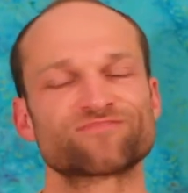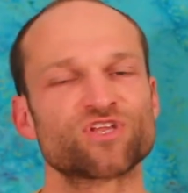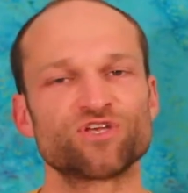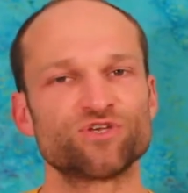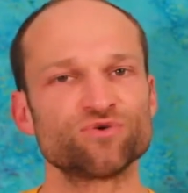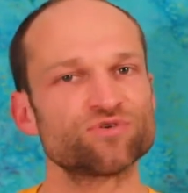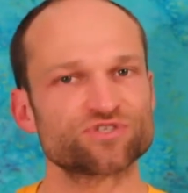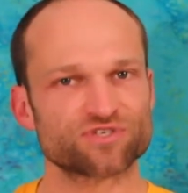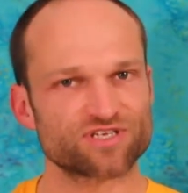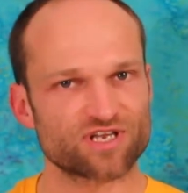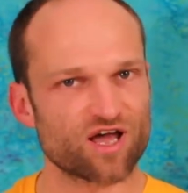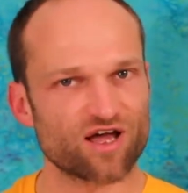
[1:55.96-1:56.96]

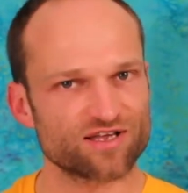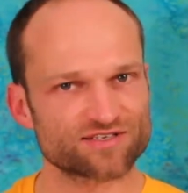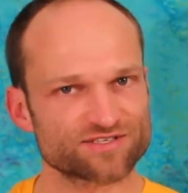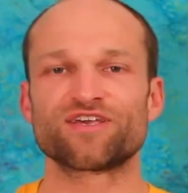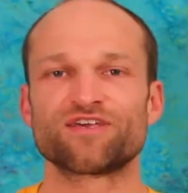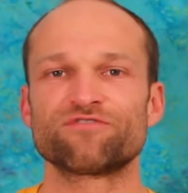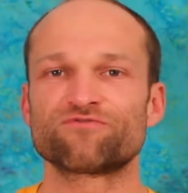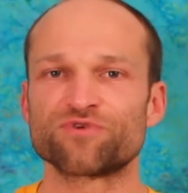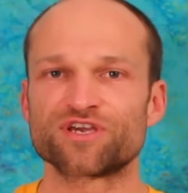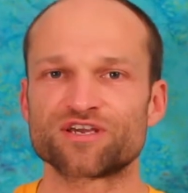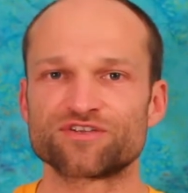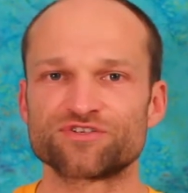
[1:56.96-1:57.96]
Usually not. If we
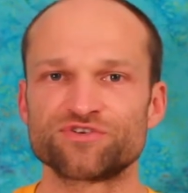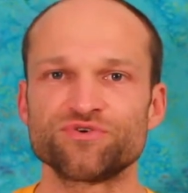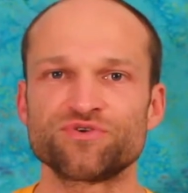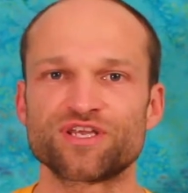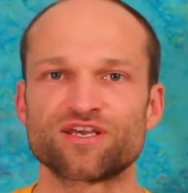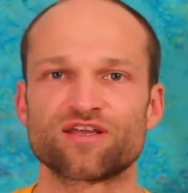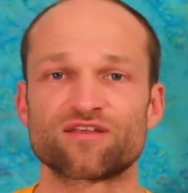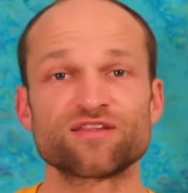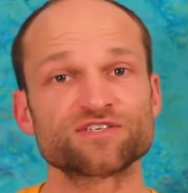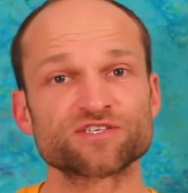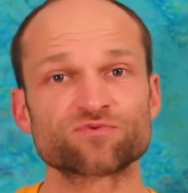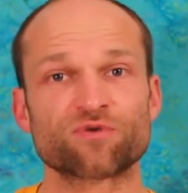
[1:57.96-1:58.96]
can tune in, and
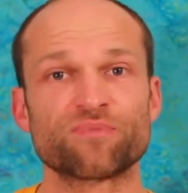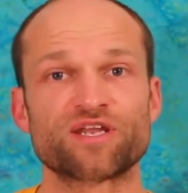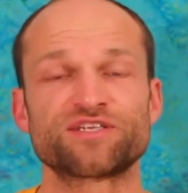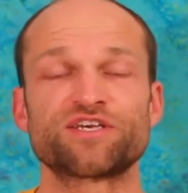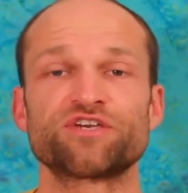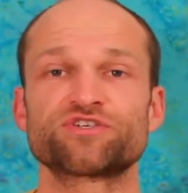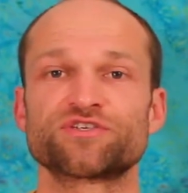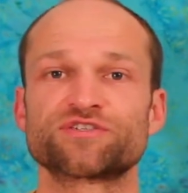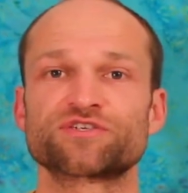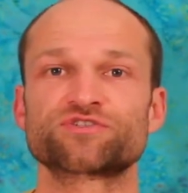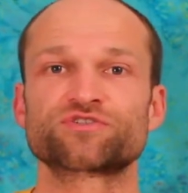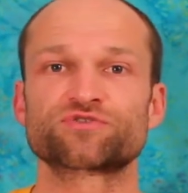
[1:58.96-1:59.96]
this is where meditation is
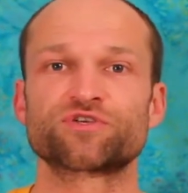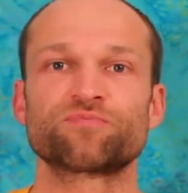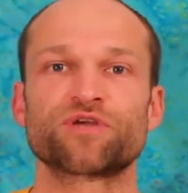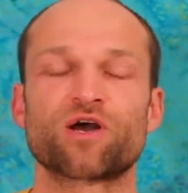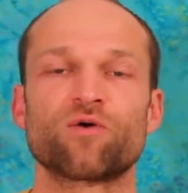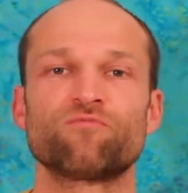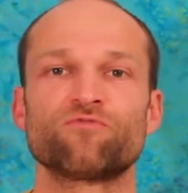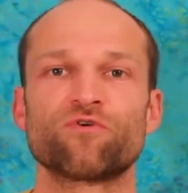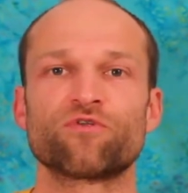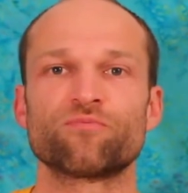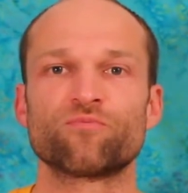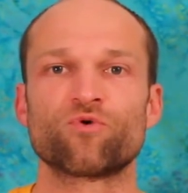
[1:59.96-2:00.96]
extremely helpful,
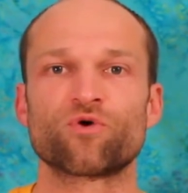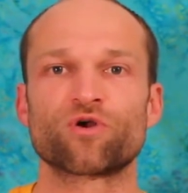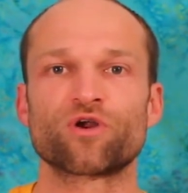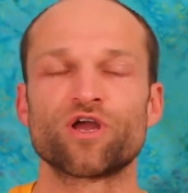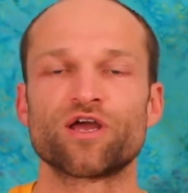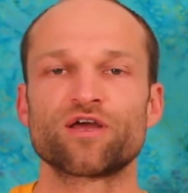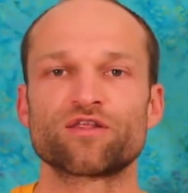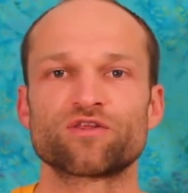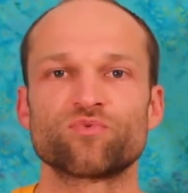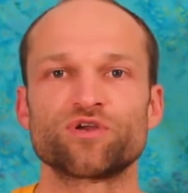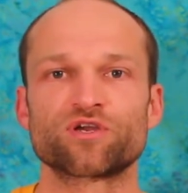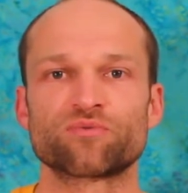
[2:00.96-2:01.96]
the more
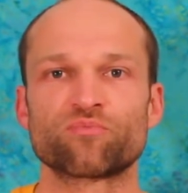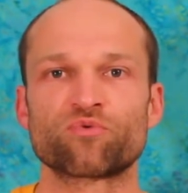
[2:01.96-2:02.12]
that we can